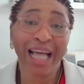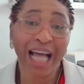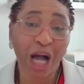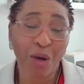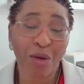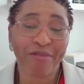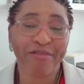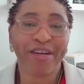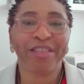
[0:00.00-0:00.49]

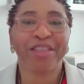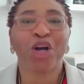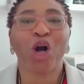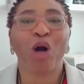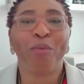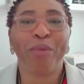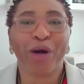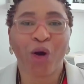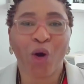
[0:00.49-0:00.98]
However, the
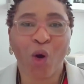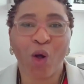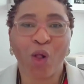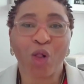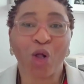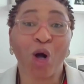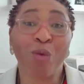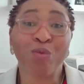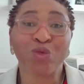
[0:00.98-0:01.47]
copper coil
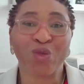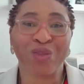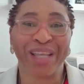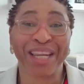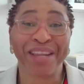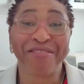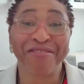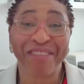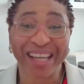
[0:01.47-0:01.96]
comes with
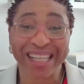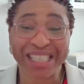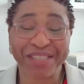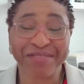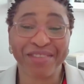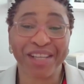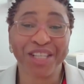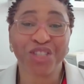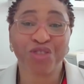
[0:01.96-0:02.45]
an
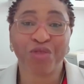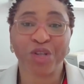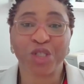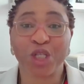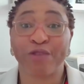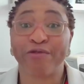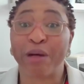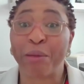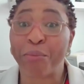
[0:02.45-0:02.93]
effectiveness
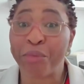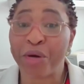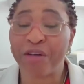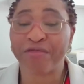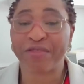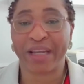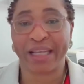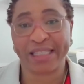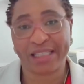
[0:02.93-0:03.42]
rate of
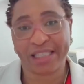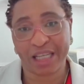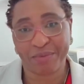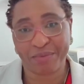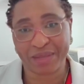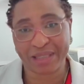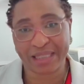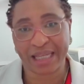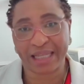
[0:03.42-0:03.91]
above
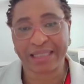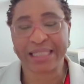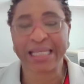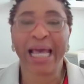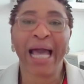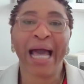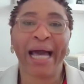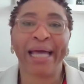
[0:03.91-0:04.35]
98%,